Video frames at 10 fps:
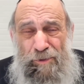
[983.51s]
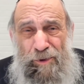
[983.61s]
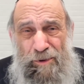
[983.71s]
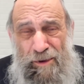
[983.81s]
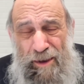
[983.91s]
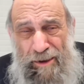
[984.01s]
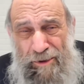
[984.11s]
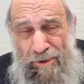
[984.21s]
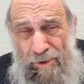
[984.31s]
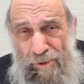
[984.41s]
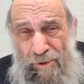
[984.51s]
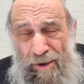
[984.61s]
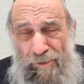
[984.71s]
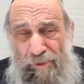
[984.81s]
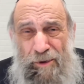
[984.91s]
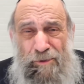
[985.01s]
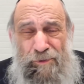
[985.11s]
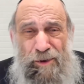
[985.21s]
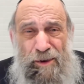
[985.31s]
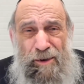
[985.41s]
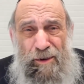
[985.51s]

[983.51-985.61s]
you feel they're not in your level of